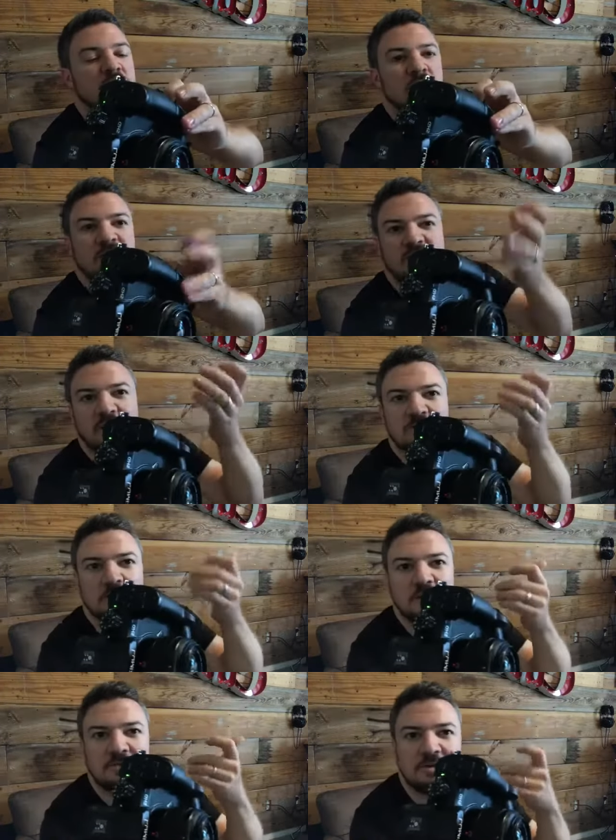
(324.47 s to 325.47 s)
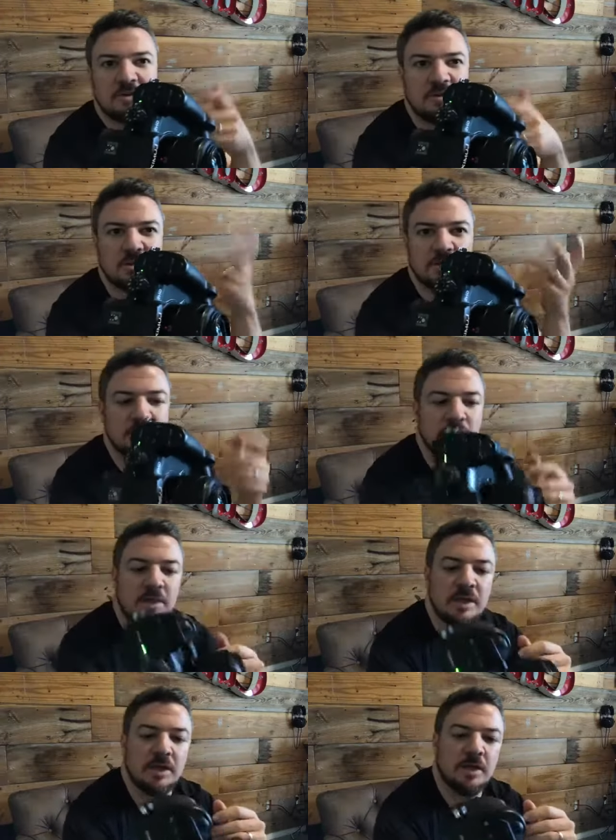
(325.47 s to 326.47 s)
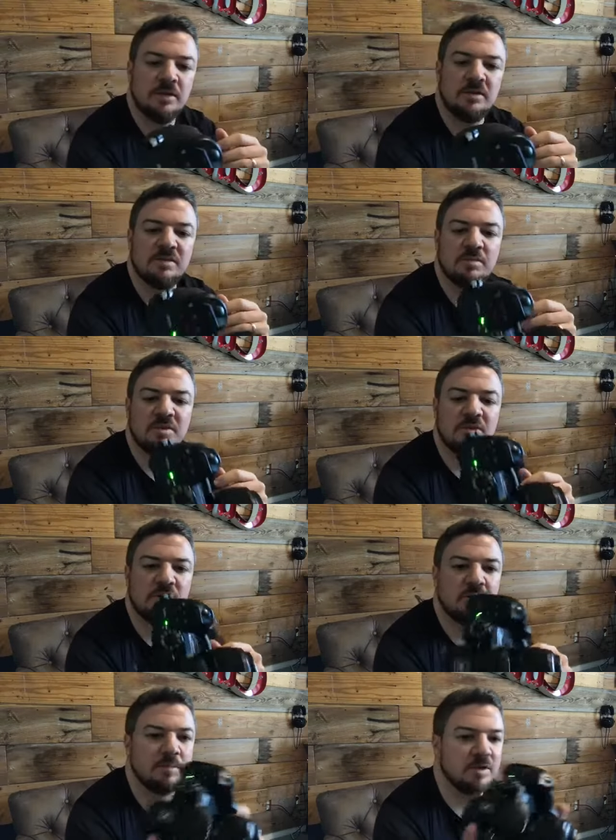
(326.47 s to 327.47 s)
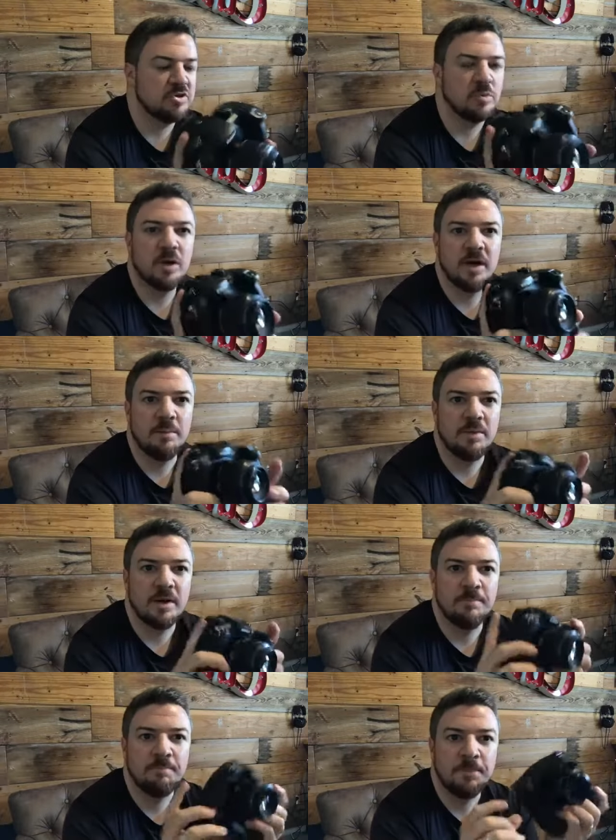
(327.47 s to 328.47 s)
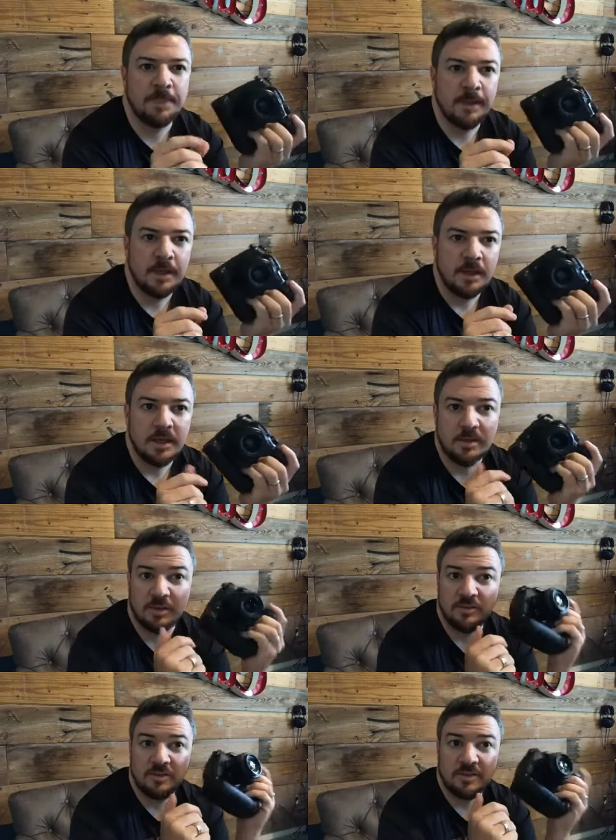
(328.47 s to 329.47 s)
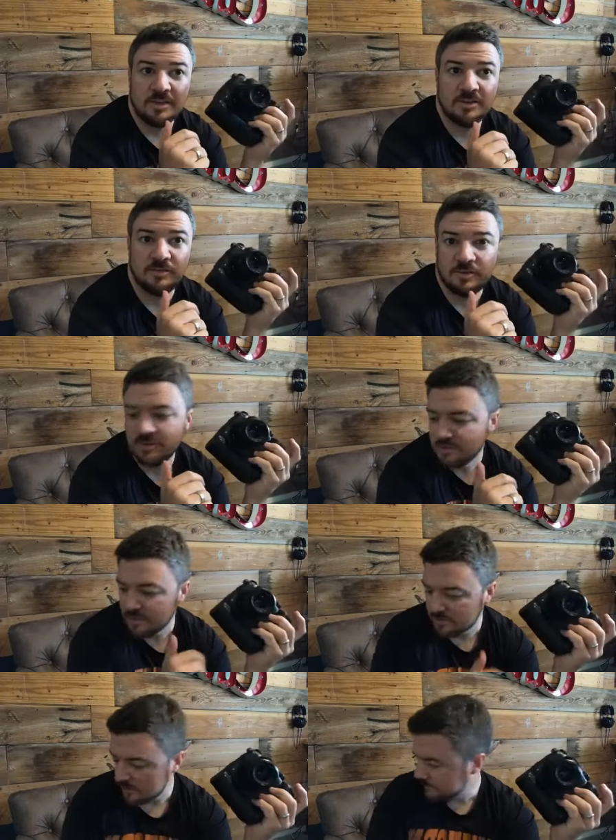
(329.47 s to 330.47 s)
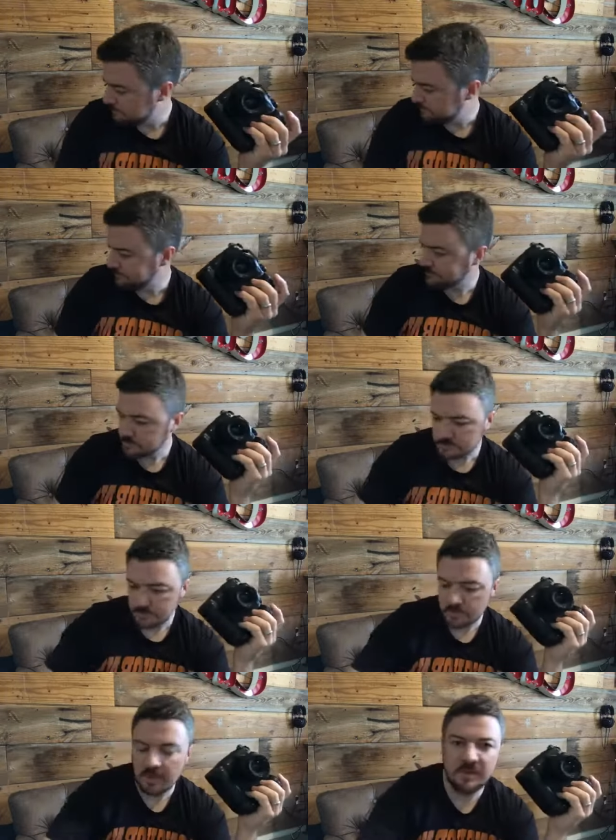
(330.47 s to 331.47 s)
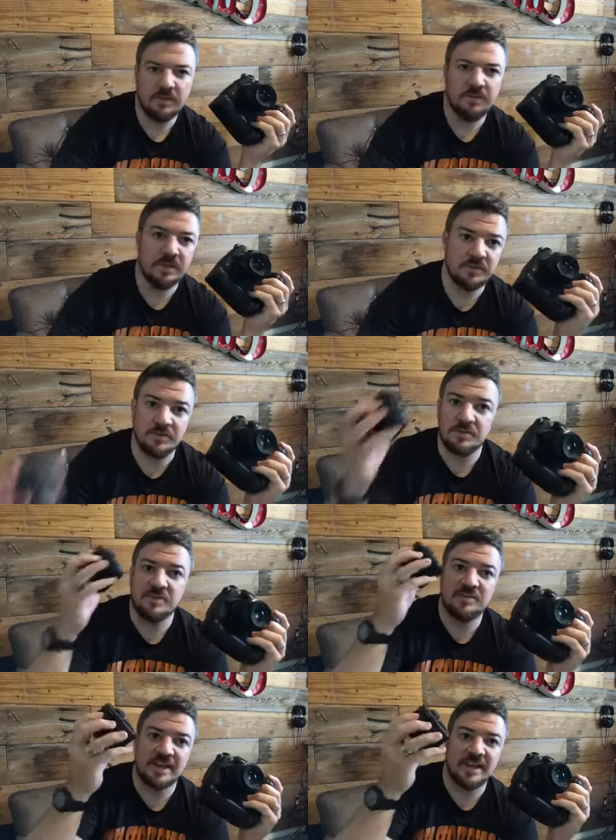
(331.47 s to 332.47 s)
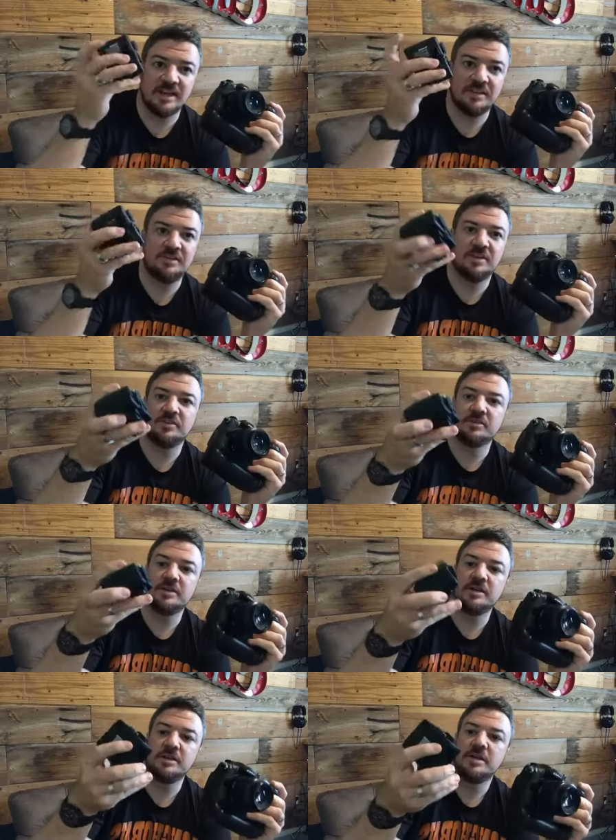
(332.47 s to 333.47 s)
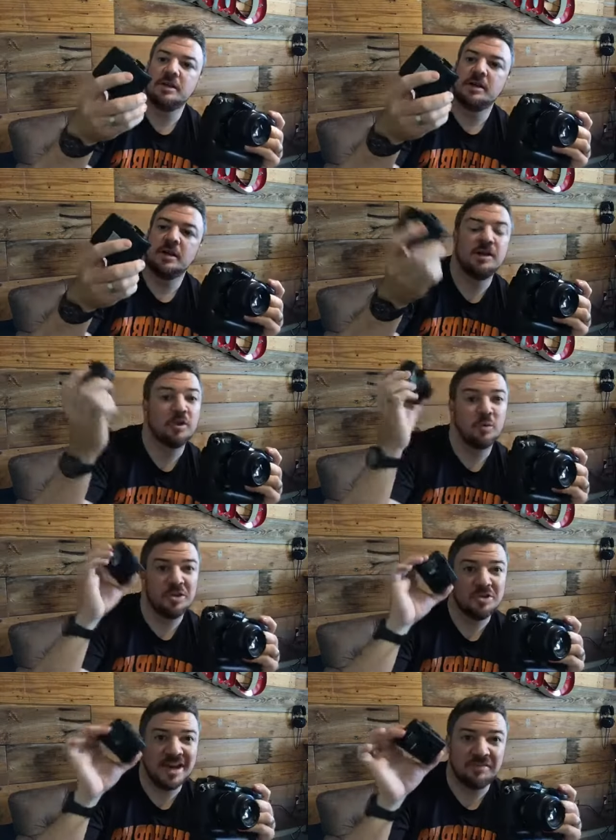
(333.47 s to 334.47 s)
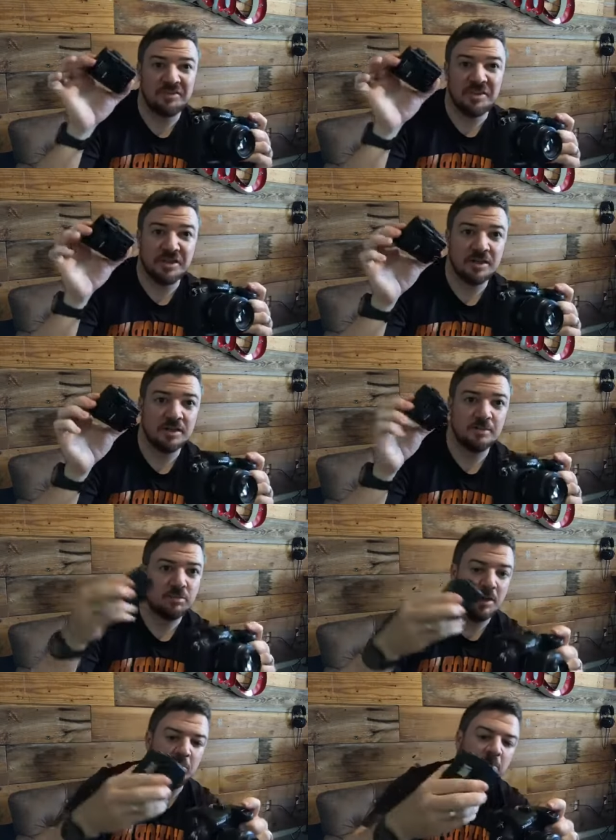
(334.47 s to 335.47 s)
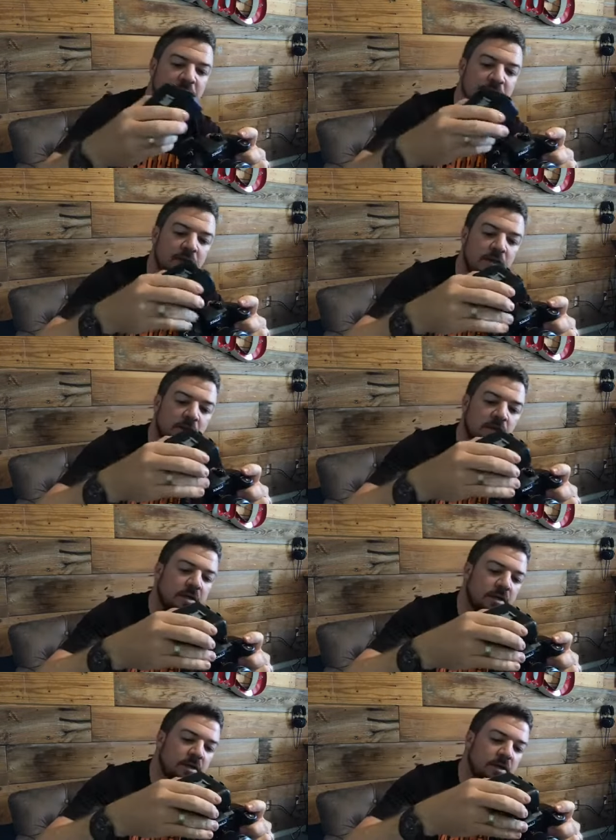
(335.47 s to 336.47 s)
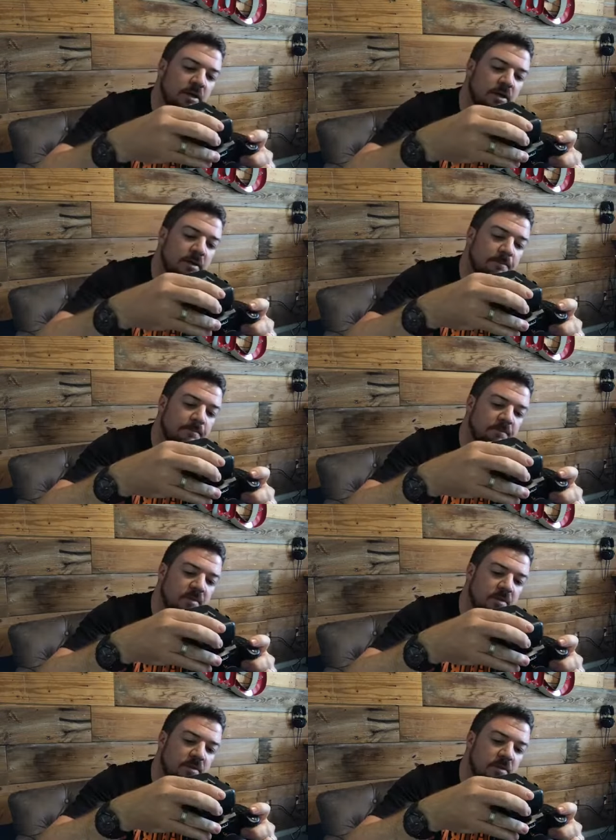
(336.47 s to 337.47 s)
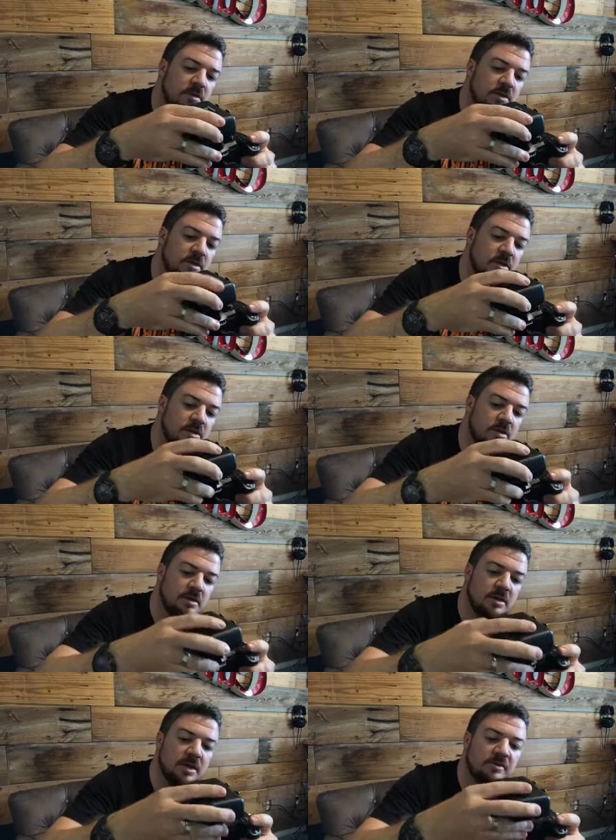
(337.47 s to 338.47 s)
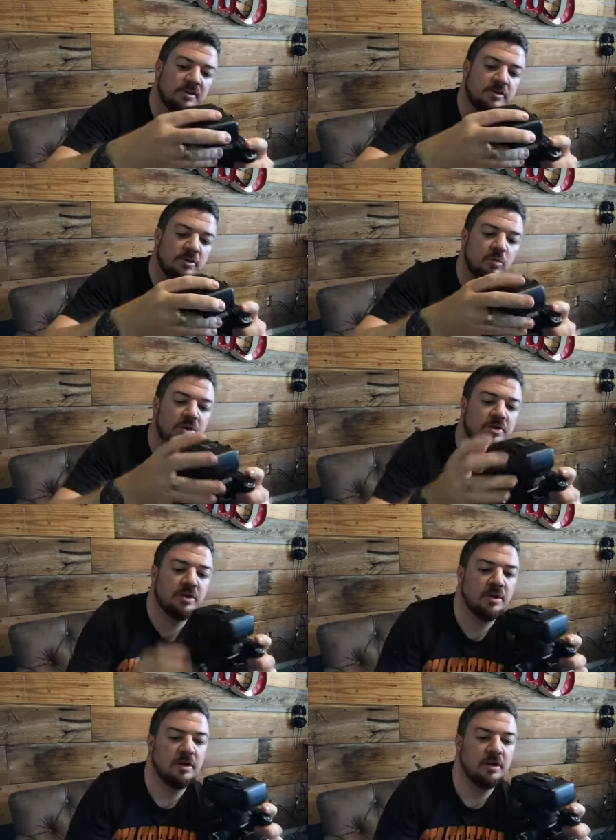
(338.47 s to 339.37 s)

sounds a little bit different too, so it's different material, I'm not sure what, but anyways, that's the first accessory. This is the second accessory, another one that you have seen, probably, the XLR1 unit.